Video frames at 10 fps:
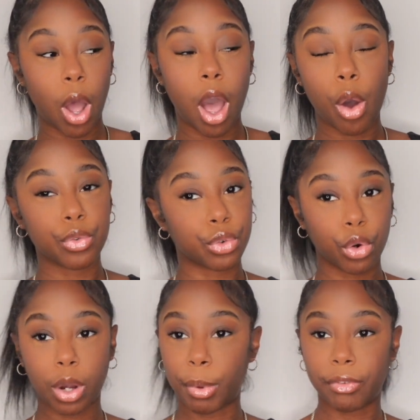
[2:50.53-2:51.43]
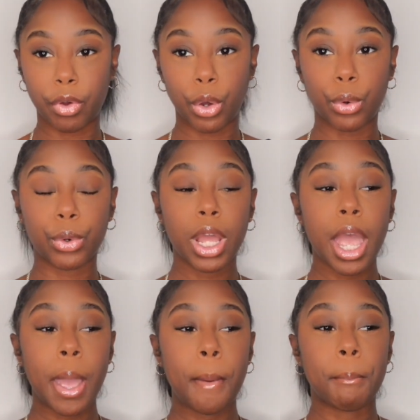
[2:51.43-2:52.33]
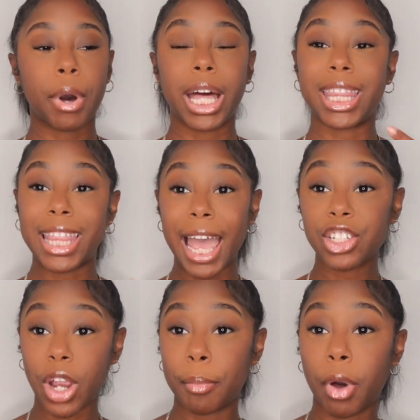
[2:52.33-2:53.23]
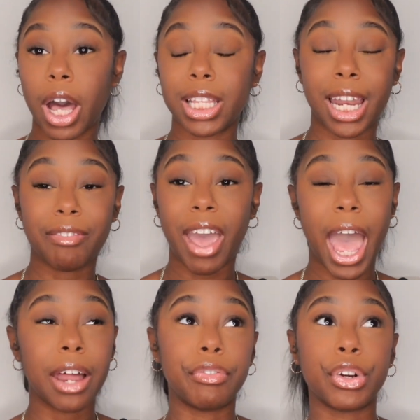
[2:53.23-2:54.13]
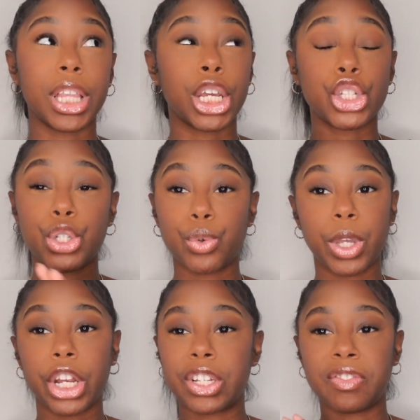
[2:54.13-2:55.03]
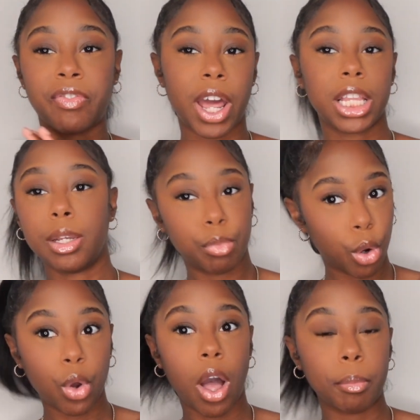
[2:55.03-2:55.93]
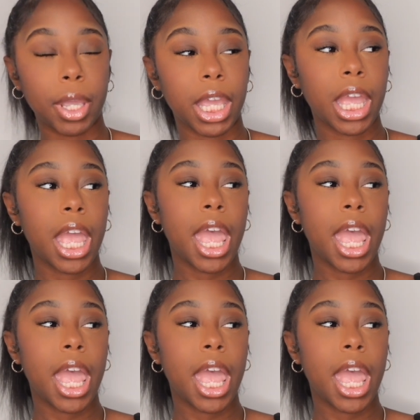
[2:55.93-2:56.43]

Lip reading: always record on my phone, but that tripod that I've had for like 2 years finally broke on me.